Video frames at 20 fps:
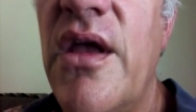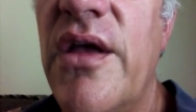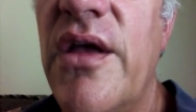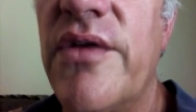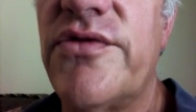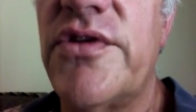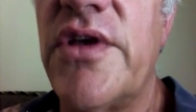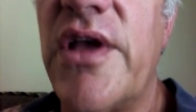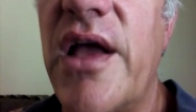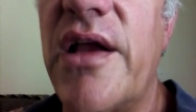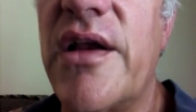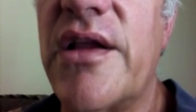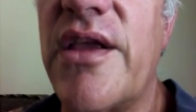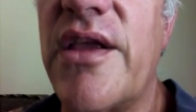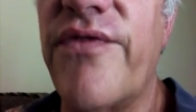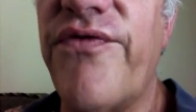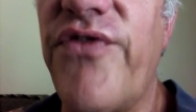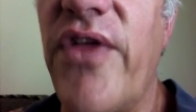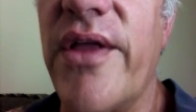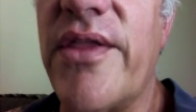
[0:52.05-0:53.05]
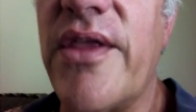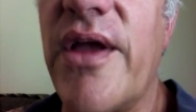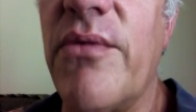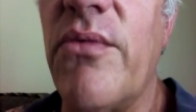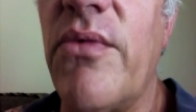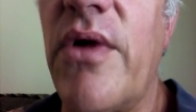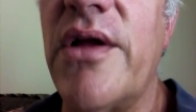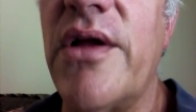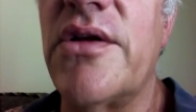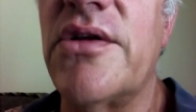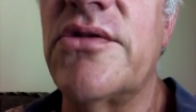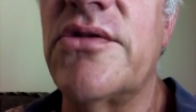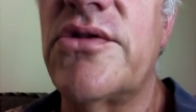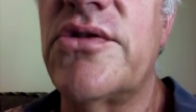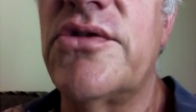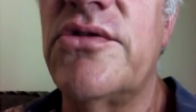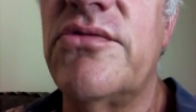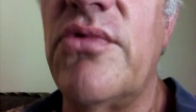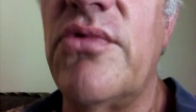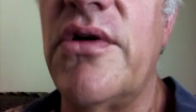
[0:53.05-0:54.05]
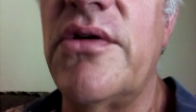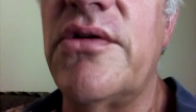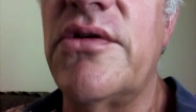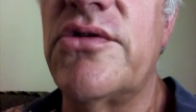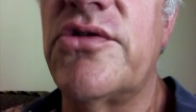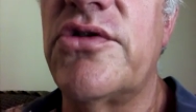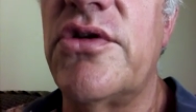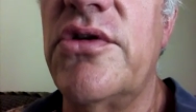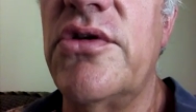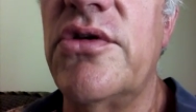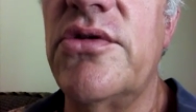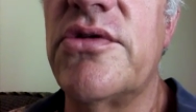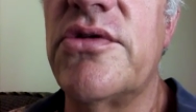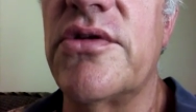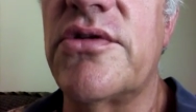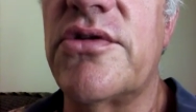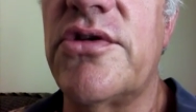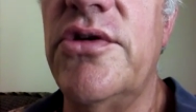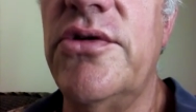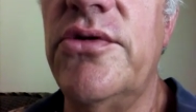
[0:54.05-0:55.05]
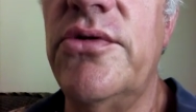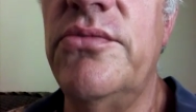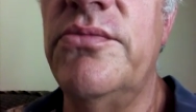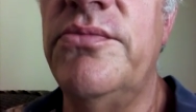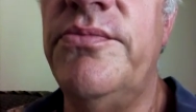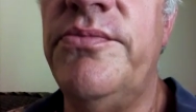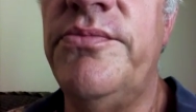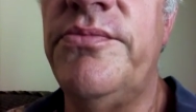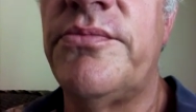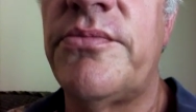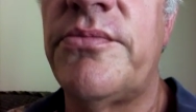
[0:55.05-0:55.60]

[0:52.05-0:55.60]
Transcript: If she had a gift like that, why does why did she use it to